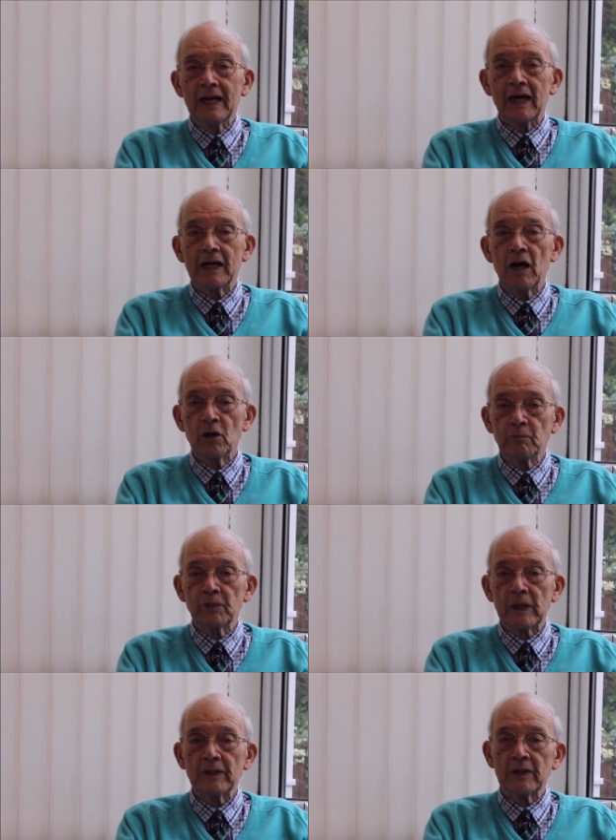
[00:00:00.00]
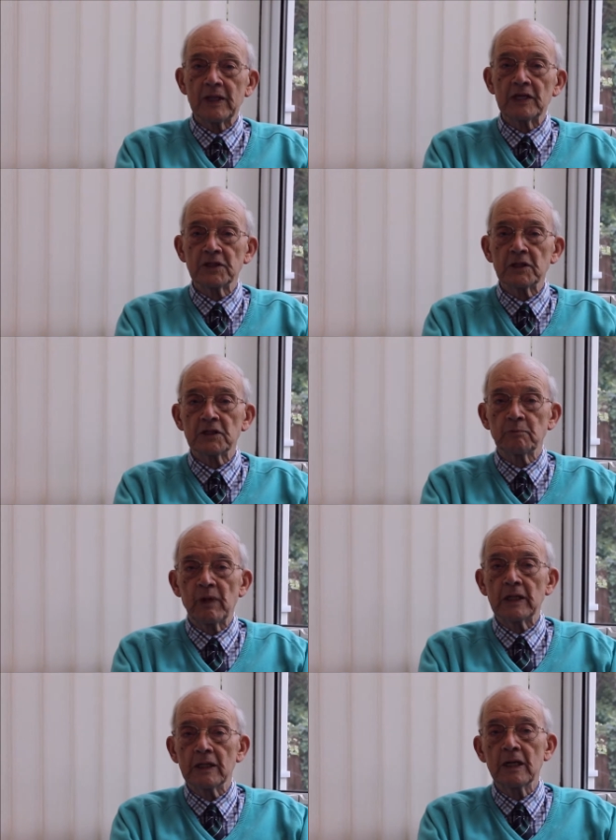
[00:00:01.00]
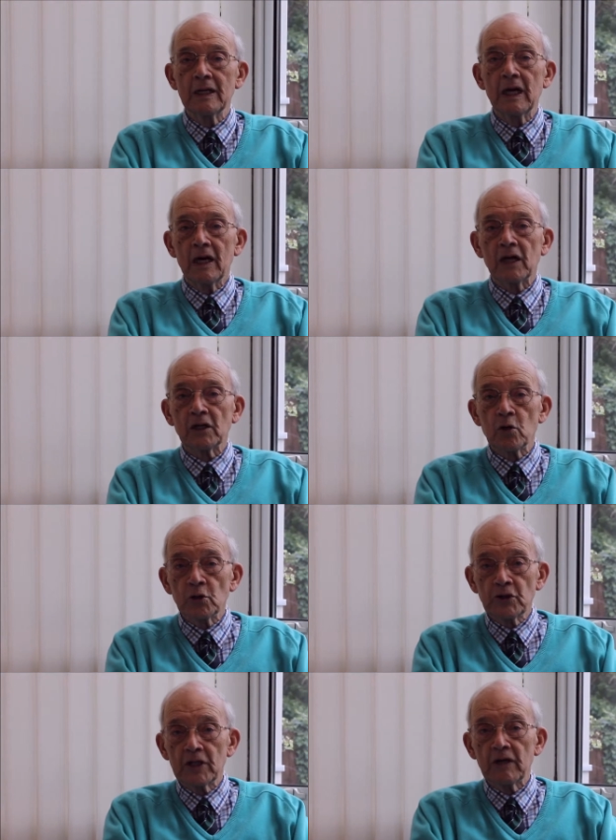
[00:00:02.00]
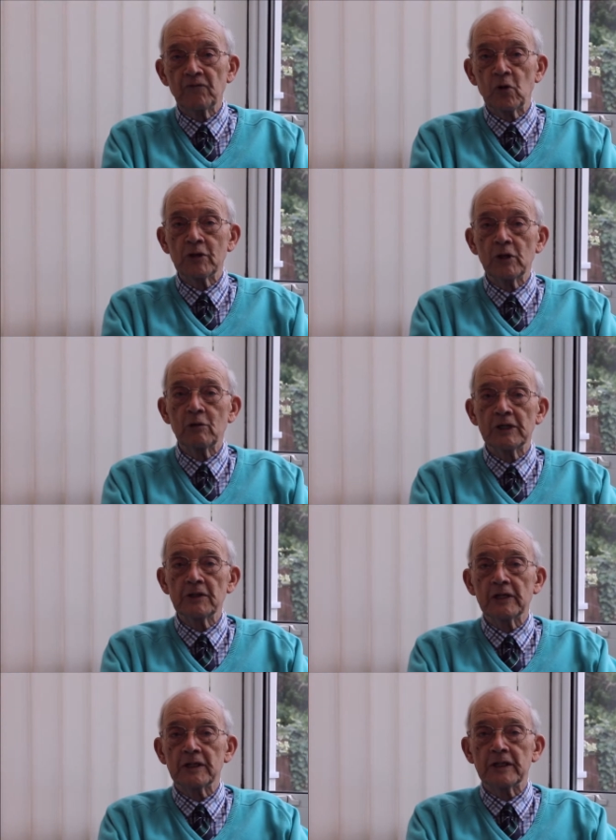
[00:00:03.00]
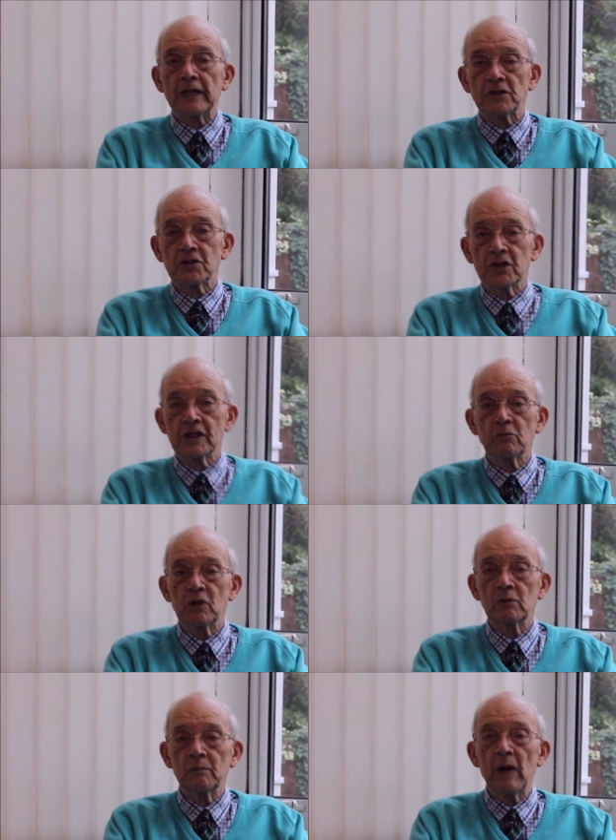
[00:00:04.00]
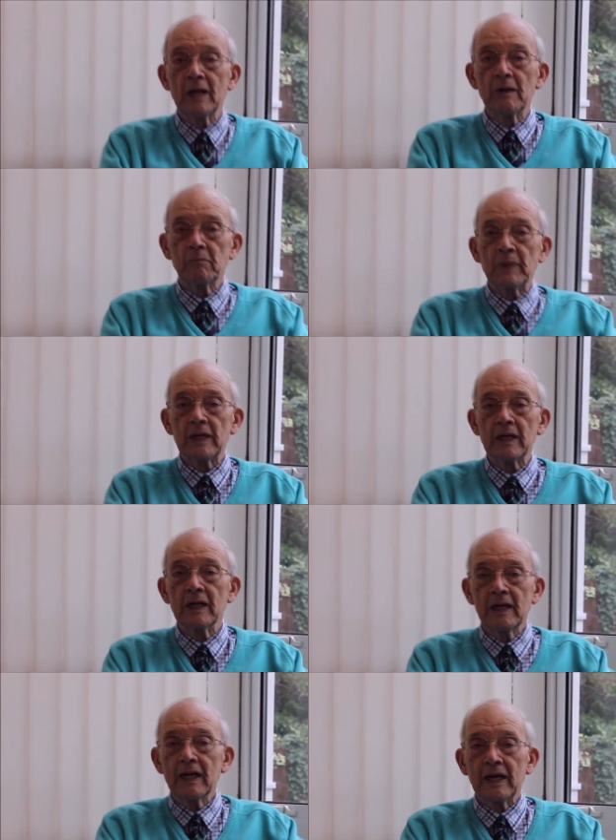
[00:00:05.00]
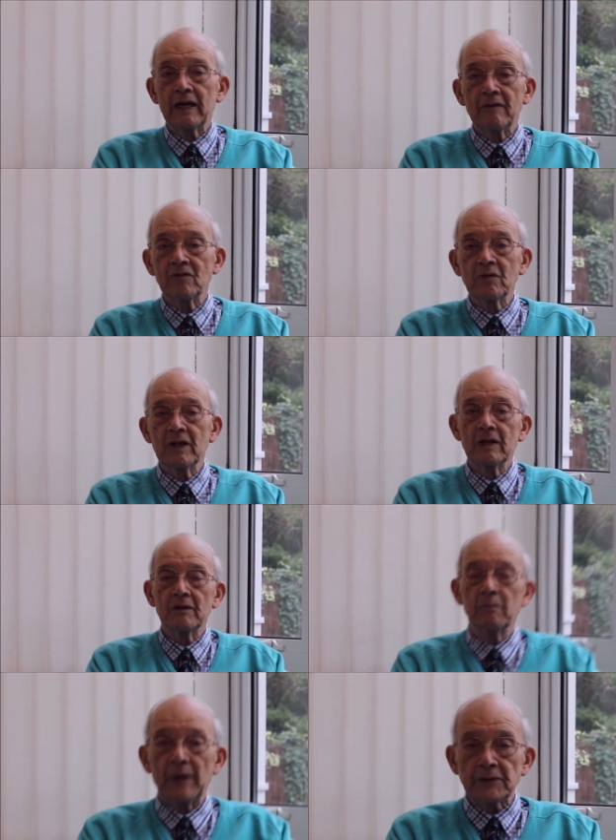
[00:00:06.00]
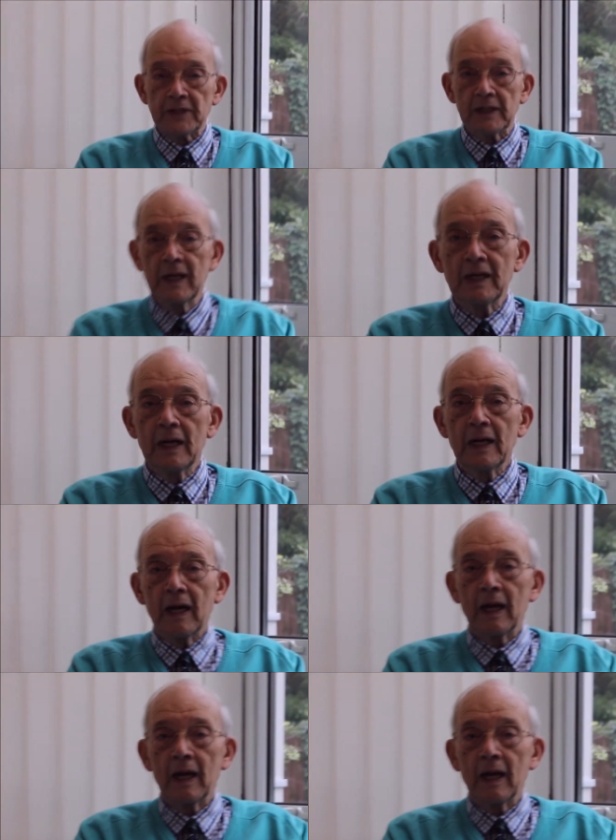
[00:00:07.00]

I hope this has been a good year for you and that next year will be even better. Gosh, I